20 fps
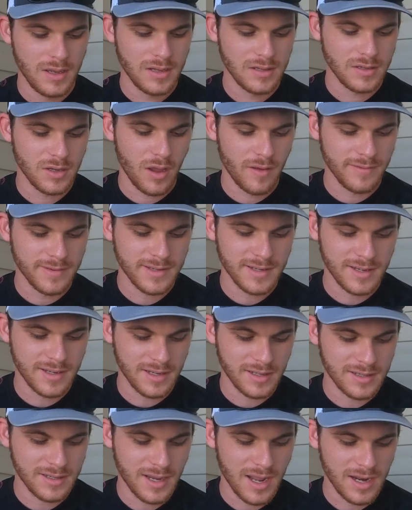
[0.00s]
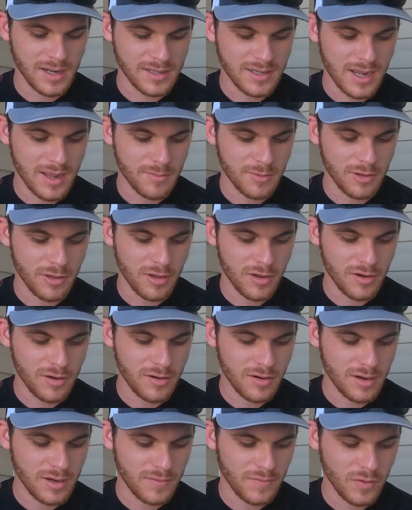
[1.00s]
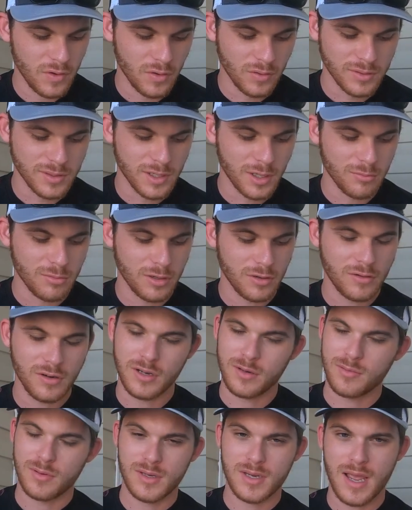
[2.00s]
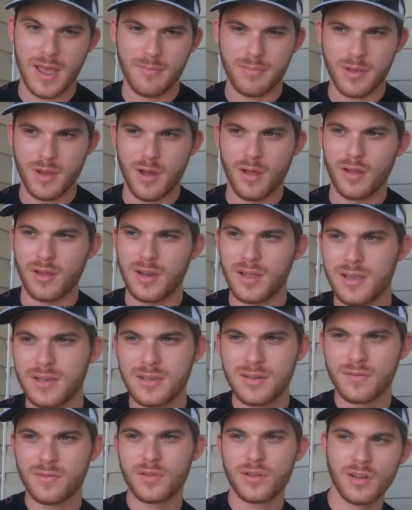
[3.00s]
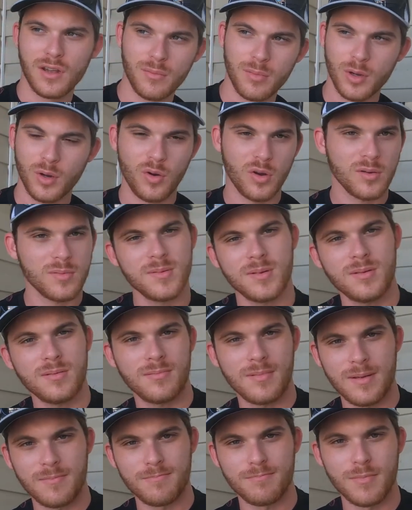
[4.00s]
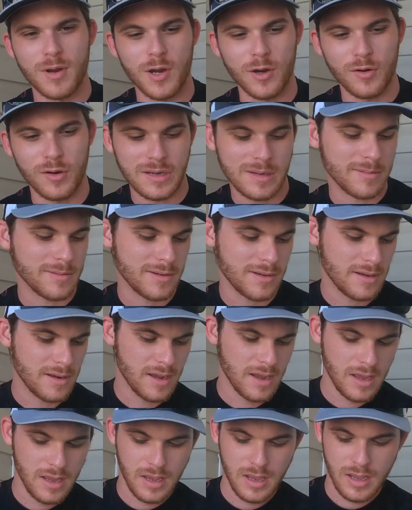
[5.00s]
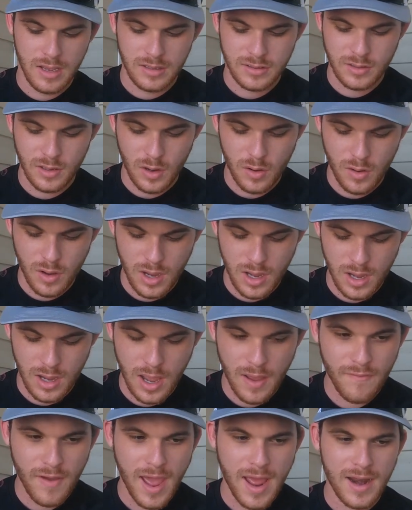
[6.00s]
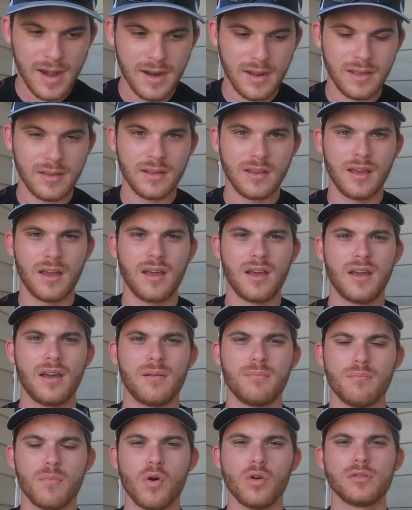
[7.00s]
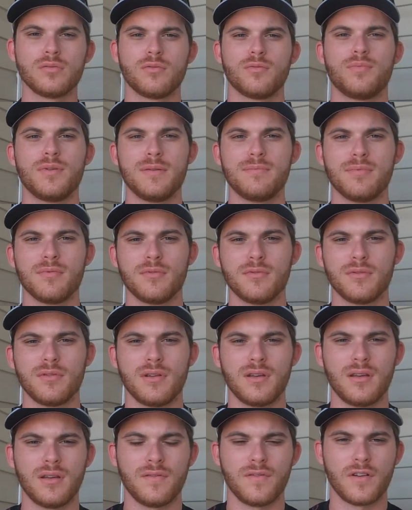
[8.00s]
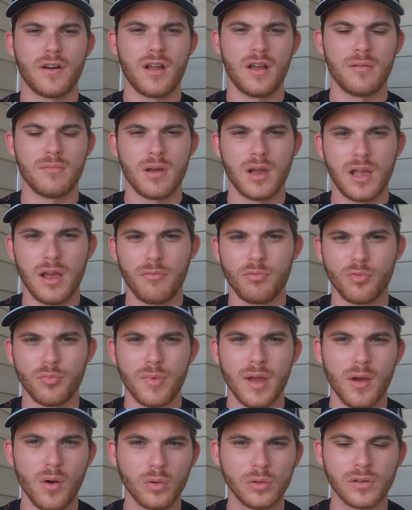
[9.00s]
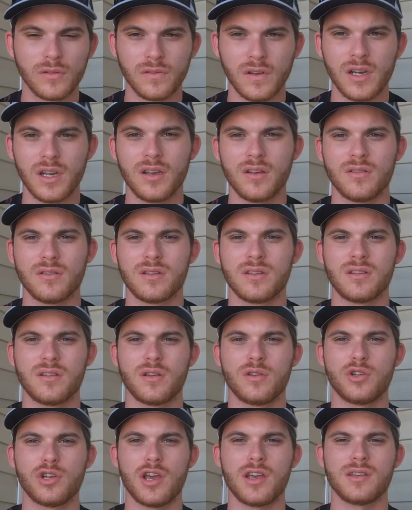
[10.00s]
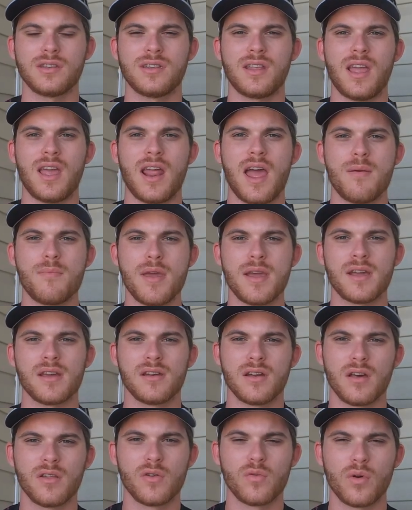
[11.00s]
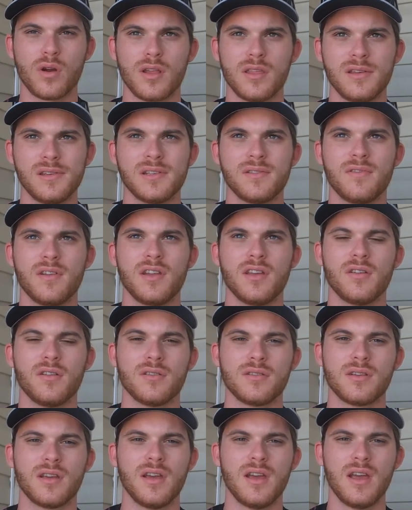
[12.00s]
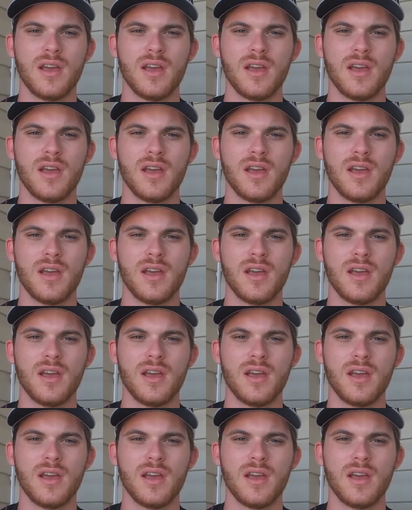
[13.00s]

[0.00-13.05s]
it's obviously an exciting time of year, and if you don't celebrate Christmas, happy holidays. If you celebrate Christmas, Merry Christmas. So I've had multiple people from a couple of my older videos suggest that I make another one of these videos.